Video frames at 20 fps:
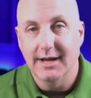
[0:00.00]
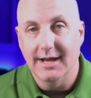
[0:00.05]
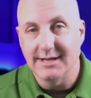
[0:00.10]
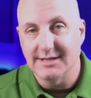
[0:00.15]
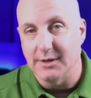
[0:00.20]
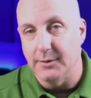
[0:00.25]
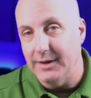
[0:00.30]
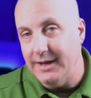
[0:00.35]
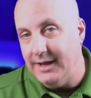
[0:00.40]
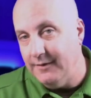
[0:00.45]

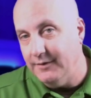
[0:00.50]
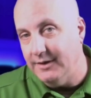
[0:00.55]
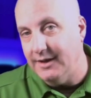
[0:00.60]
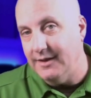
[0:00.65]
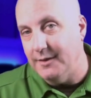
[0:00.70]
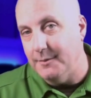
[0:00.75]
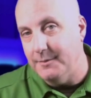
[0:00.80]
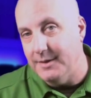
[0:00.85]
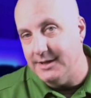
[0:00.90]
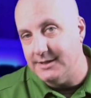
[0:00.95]
And so even
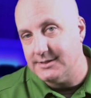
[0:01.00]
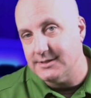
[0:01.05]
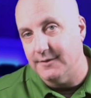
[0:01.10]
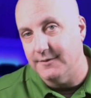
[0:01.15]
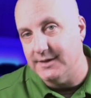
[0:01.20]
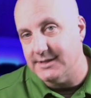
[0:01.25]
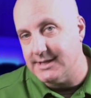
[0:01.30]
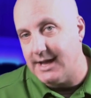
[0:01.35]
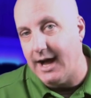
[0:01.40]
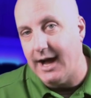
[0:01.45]
in the midst
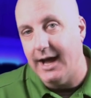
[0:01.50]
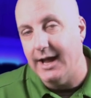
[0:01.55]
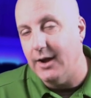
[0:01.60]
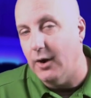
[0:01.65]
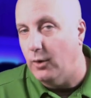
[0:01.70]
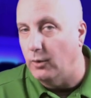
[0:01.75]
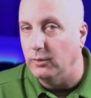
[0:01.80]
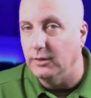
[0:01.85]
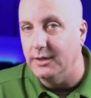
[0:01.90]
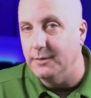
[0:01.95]
of this high
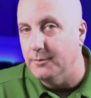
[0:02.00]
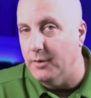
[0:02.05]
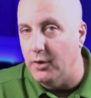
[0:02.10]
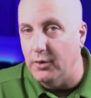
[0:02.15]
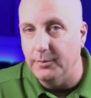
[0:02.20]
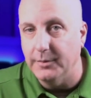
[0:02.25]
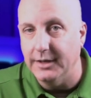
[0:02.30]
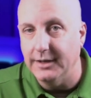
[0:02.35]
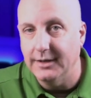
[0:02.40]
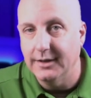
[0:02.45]
holy
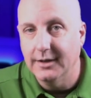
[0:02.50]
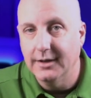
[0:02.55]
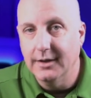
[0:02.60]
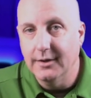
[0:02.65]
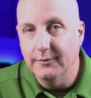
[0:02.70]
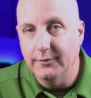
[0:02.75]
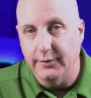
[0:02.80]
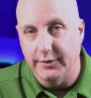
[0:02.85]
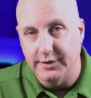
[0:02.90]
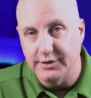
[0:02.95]
moment
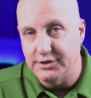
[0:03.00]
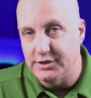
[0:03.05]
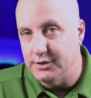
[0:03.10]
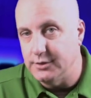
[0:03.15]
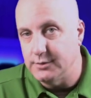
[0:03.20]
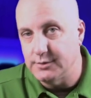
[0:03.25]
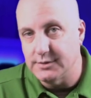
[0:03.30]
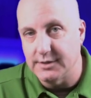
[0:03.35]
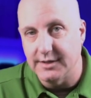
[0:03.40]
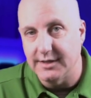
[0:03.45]
for the
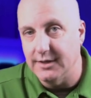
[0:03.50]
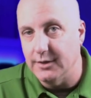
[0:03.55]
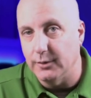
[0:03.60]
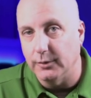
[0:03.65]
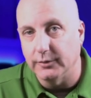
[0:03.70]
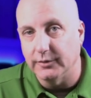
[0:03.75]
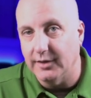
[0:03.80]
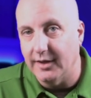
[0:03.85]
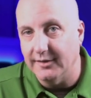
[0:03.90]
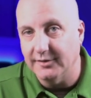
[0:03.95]
Jews in the
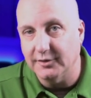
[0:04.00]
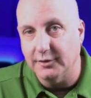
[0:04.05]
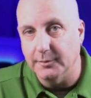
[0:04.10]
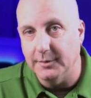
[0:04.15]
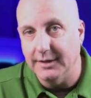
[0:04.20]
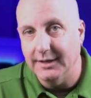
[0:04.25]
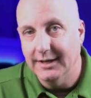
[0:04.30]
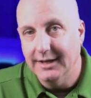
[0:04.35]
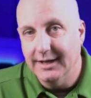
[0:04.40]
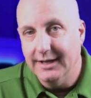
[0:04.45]
Old
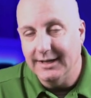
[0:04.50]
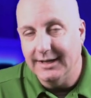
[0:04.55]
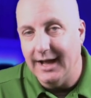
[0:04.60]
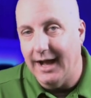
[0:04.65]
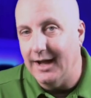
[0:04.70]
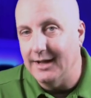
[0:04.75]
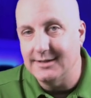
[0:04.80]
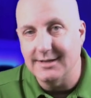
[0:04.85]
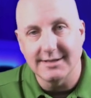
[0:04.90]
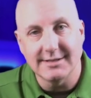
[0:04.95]
Testament,
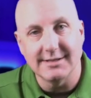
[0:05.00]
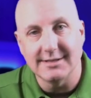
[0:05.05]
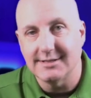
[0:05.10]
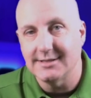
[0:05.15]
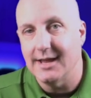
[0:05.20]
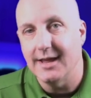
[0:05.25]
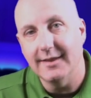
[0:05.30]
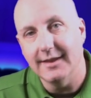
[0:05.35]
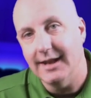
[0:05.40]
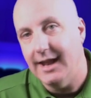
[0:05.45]
God doesn't
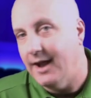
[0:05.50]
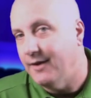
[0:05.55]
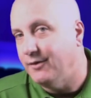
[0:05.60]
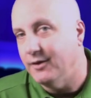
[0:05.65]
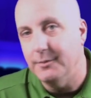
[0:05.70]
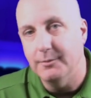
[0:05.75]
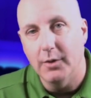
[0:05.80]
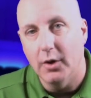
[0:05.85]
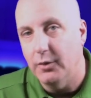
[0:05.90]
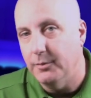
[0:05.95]
say that
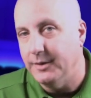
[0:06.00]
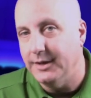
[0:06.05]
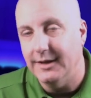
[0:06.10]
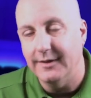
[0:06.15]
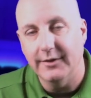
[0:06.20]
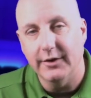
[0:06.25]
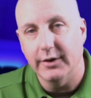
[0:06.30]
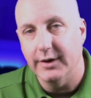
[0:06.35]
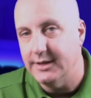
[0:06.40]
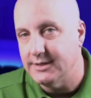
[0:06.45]
every moment
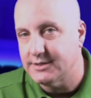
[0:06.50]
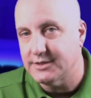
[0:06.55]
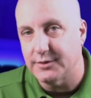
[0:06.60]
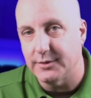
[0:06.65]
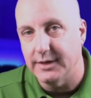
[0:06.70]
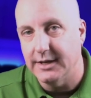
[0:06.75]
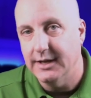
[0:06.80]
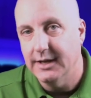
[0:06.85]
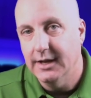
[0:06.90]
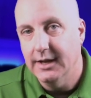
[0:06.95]
in their
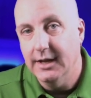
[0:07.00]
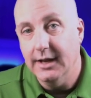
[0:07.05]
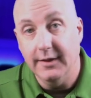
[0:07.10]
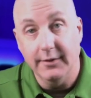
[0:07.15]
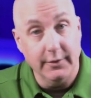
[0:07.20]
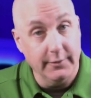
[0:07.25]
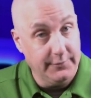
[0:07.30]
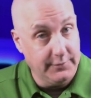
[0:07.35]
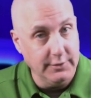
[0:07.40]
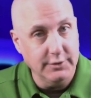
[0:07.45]
history, in
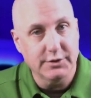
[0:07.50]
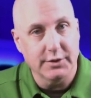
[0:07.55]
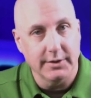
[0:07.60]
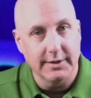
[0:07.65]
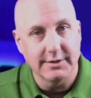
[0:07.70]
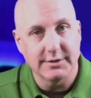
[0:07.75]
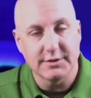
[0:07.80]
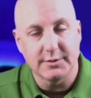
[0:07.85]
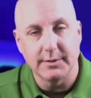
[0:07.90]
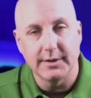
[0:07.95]
their future
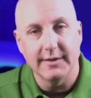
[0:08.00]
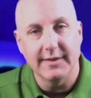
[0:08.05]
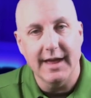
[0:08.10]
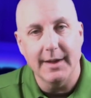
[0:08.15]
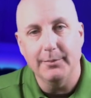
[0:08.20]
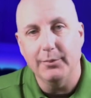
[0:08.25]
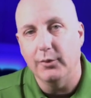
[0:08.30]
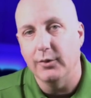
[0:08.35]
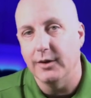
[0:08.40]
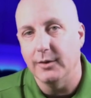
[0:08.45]
history at
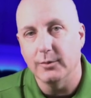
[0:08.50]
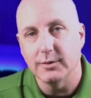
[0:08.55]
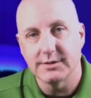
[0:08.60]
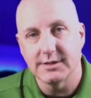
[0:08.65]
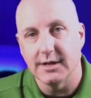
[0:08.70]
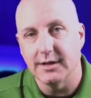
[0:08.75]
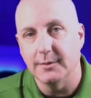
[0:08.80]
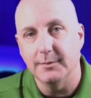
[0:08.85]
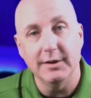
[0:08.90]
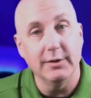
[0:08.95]
that point, was
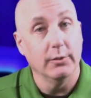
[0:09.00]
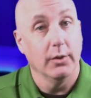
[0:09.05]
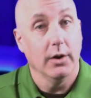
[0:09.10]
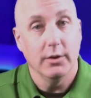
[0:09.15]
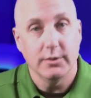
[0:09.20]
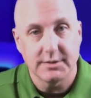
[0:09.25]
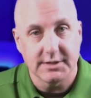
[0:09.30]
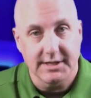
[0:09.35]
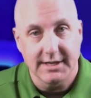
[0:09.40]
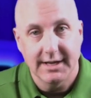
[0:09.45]
going to be
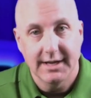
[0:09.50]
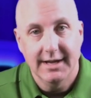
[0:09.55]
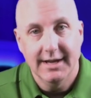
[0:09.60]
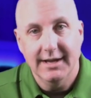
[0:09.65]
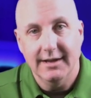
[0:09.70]
rosy.